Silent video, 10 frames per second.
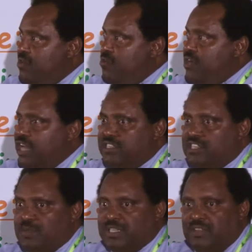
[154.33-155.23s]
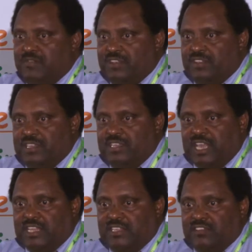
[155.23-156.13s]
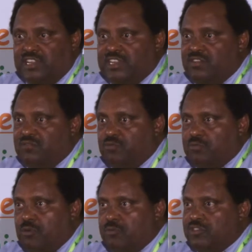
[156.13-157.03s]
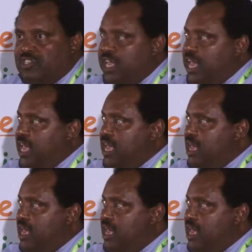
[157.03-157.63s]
look at the specificity that is needed to promote CA,